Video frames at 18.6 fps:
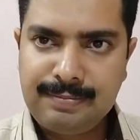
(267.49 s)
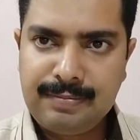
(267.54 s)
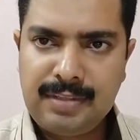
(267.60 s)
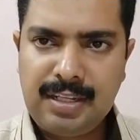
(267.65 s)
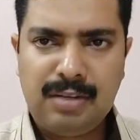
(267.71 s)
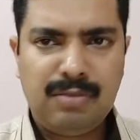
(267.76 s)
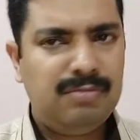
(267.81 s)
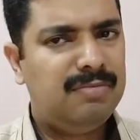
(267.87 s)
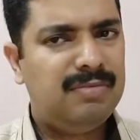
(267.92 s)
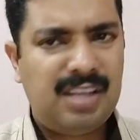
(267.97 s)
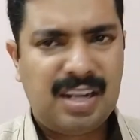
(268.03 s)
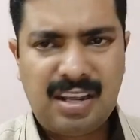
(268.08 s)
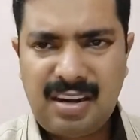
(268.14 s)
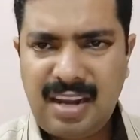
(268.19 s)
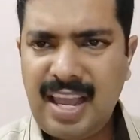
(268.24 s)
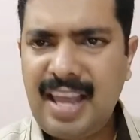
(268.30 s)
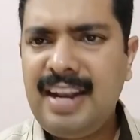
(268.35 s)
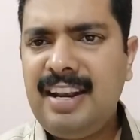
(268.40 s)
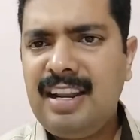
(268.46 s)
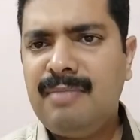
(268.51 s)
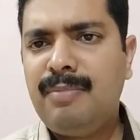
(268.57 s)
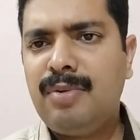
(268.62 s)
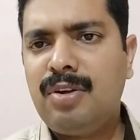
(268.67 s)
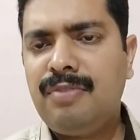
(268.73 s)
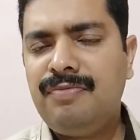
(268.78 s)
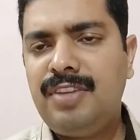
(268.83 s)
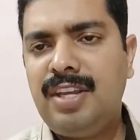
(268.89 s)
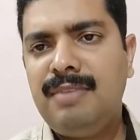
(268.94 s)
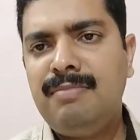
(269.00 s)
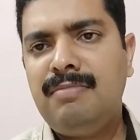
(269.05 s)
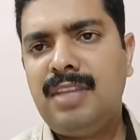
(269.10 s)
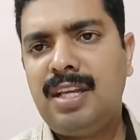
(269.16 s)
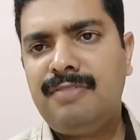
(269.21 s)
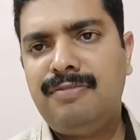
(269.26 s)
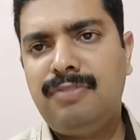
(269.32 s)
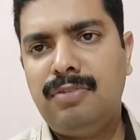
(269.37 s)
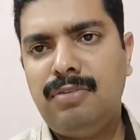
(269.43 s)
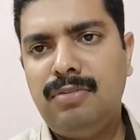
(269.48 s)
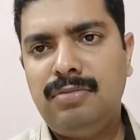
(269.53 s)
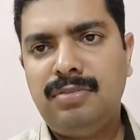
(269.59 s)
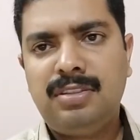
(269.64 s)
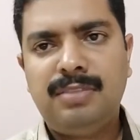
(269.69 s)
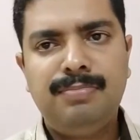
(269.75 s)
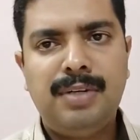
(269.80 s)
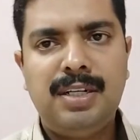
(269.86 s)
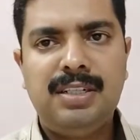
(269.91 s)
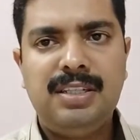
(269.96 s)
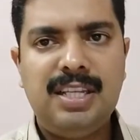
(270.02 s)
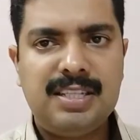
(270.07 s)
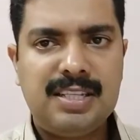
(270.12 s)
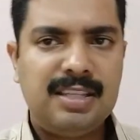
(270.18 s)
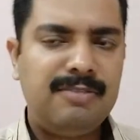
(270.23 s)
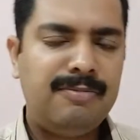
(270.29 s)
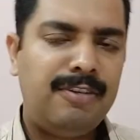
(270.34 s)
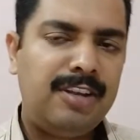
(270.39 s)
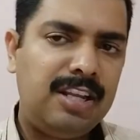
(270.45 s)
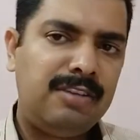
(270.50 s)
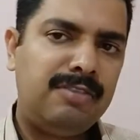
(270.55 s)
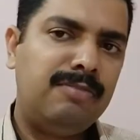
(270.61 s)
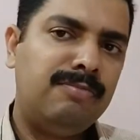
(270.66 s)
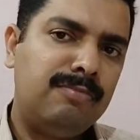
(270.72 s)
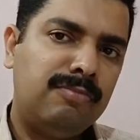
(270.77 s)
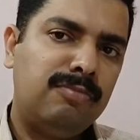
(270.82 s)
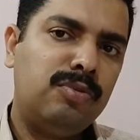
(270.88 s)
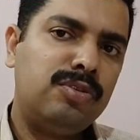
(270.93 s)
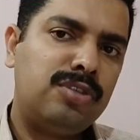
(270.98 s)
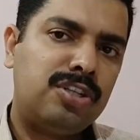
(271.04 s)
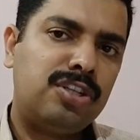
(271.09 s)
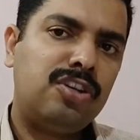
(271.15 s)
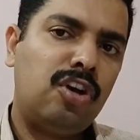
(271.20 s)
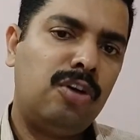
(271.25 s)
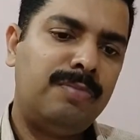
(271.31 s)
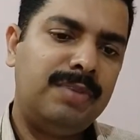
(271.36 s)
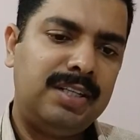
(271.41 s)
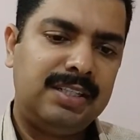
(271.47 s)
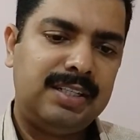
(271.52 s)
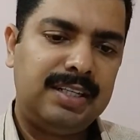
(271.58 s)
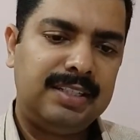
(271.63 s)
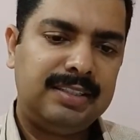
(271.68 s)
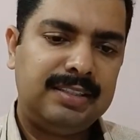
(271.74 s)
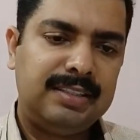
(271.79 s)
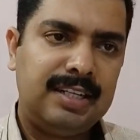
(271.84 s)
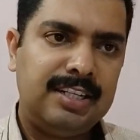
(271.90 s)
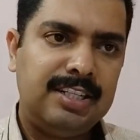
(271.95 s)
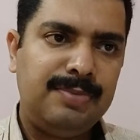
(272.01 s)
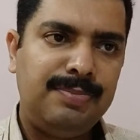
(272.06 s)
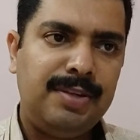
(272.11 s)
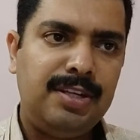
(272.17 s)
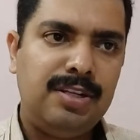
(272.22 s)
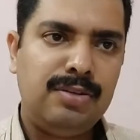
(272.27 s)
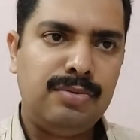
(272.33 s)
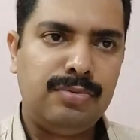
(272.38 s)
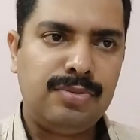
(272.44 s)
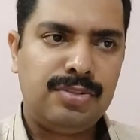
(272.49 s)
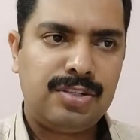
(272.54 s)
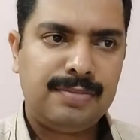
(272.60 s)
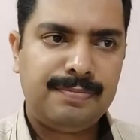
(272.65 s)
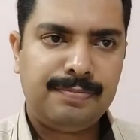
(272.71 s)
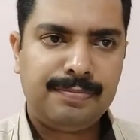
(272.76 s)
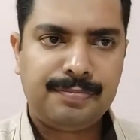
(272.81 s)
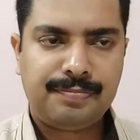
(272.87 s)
Now, there are n number of them that follows, but these are the very most common tests that is being used.